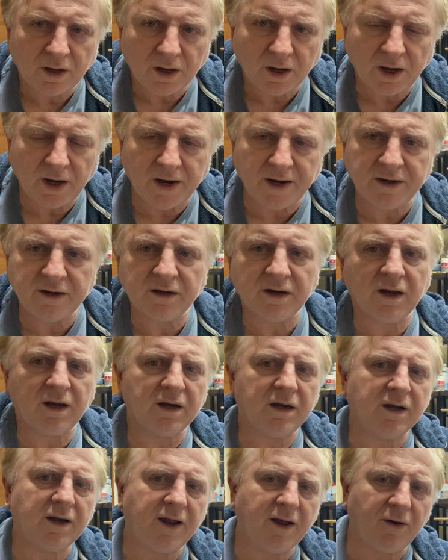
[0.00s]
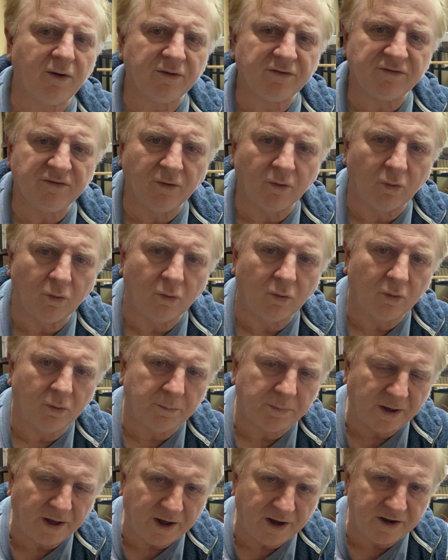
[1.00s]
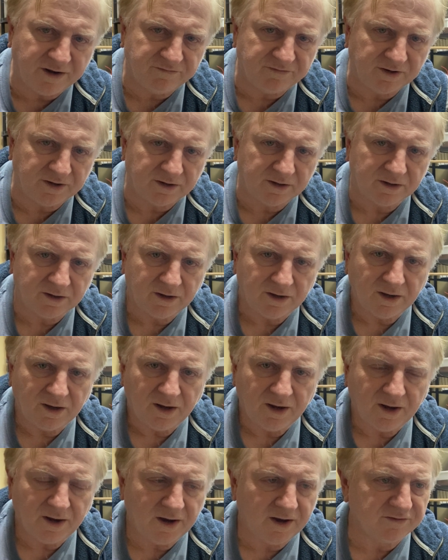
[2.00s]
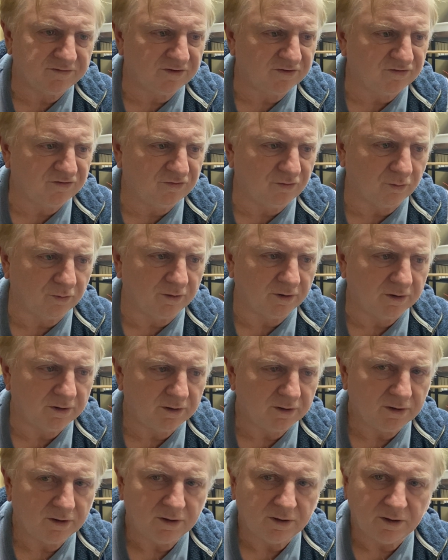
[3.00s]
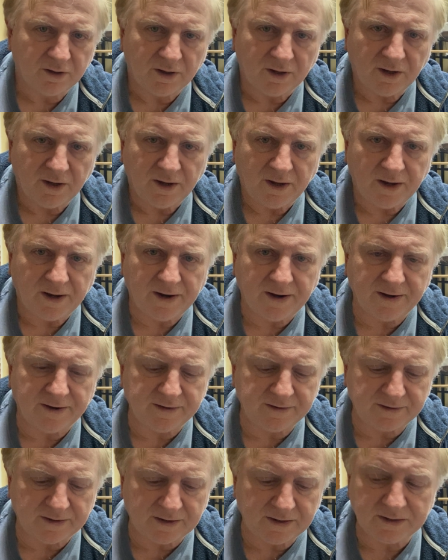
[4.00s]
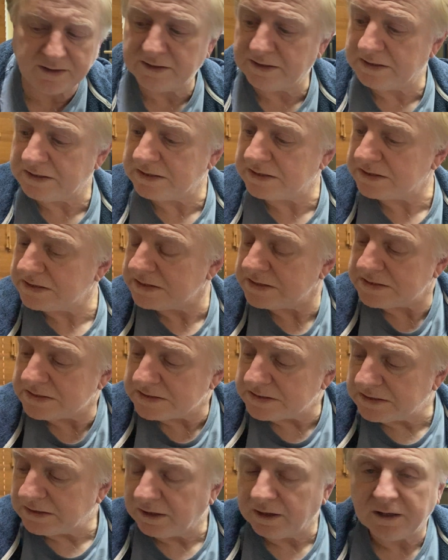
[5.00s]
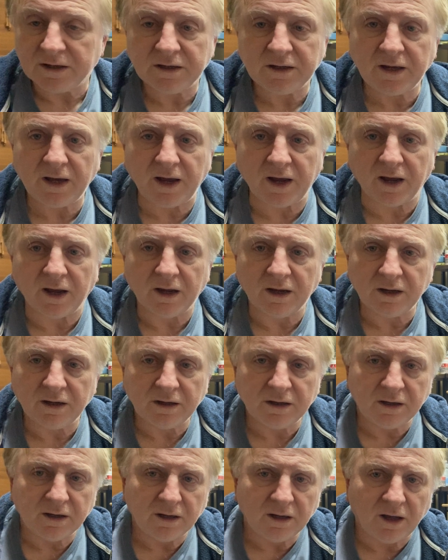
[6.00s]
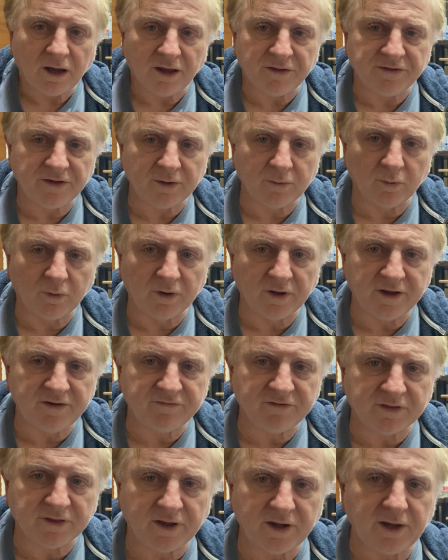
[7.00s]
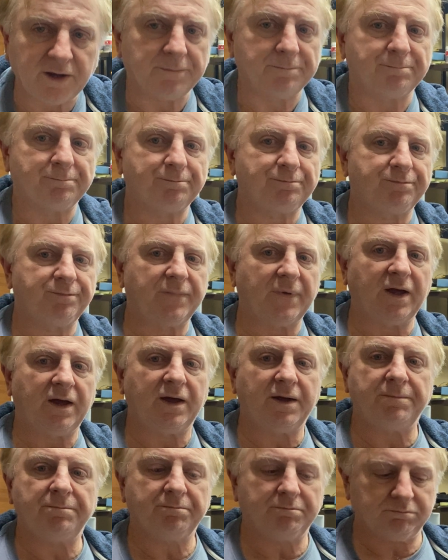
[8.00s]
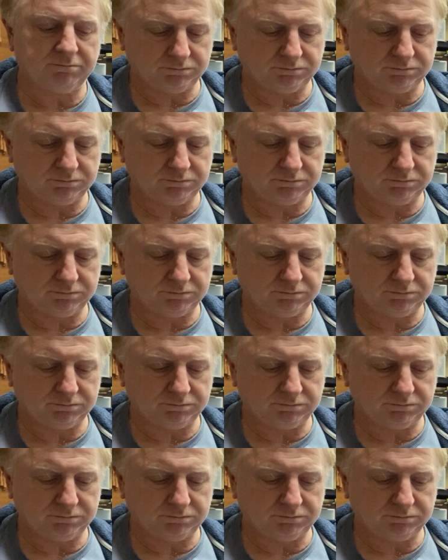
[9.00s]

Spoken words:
And now it's all behaving as it should. And yeah, I think we'll leave it there. Don't